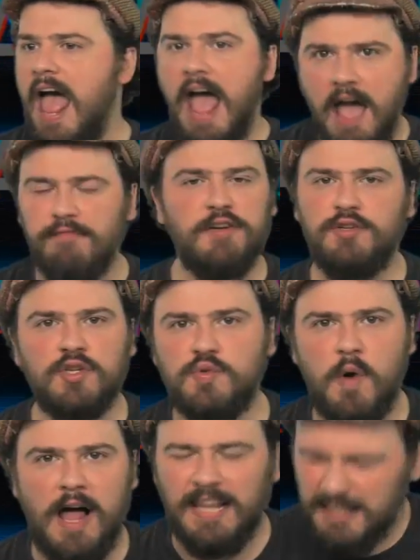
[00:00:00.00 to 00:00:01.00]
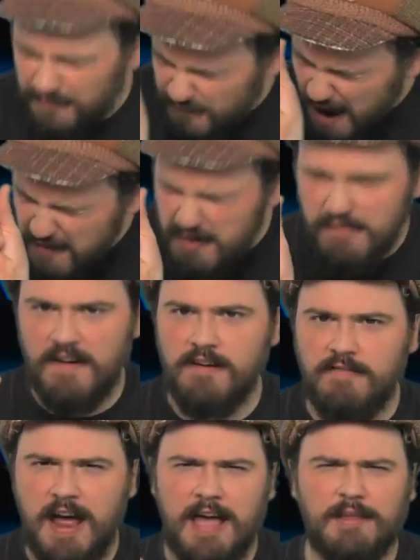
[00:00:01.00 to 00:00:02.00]
ever does well. It's very, very
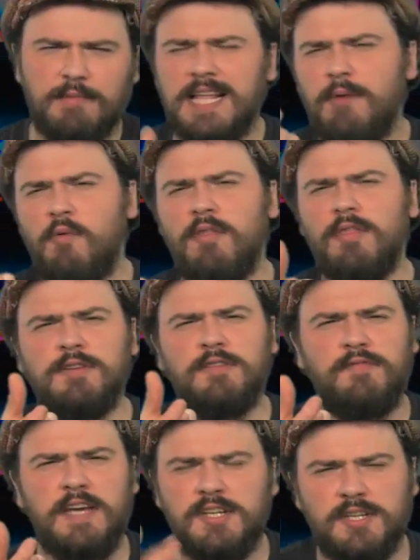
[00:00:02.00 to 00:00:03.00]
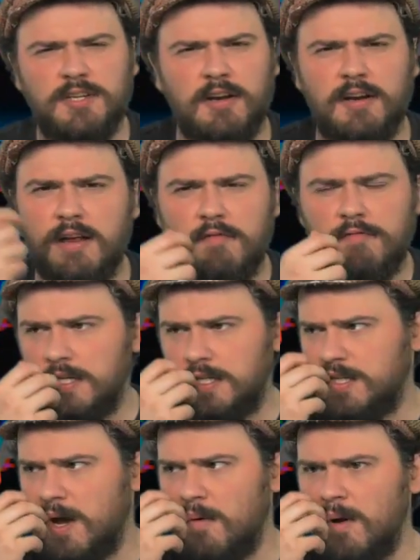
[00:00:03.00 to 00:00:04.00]
rare. There was that one that was featured on a Netflix
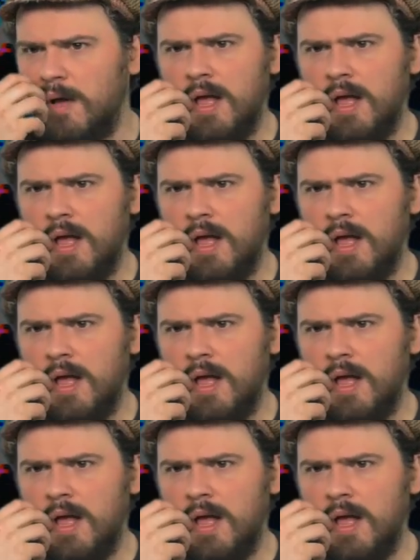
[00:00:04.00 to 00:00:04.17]
show,